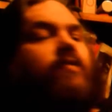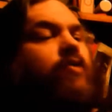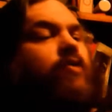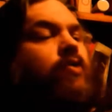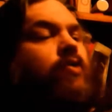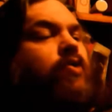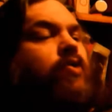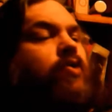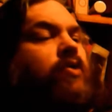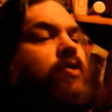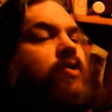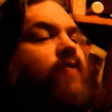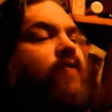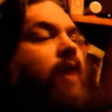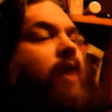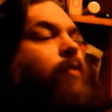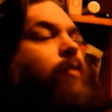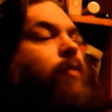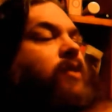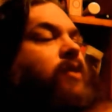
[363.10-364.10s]
all sorts of
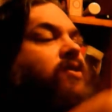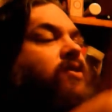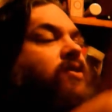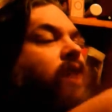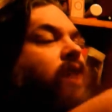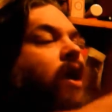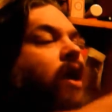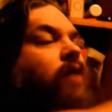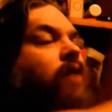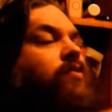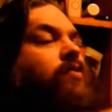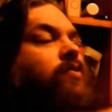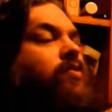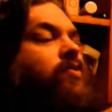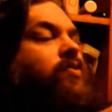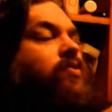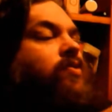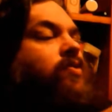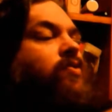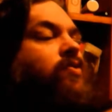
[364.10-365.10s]
artwork styles,
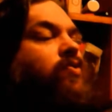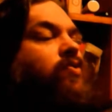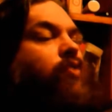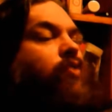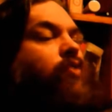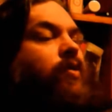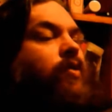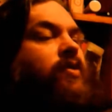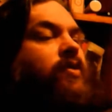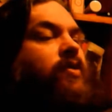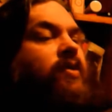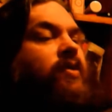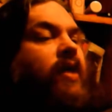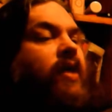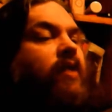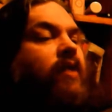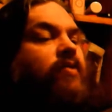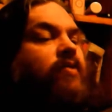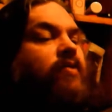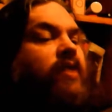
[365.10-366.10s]
stories and
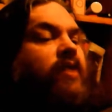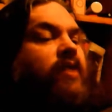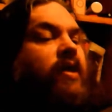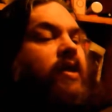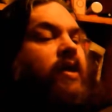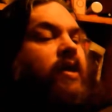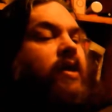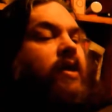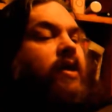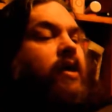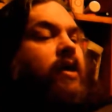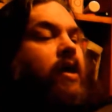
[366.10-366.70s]
tales in here.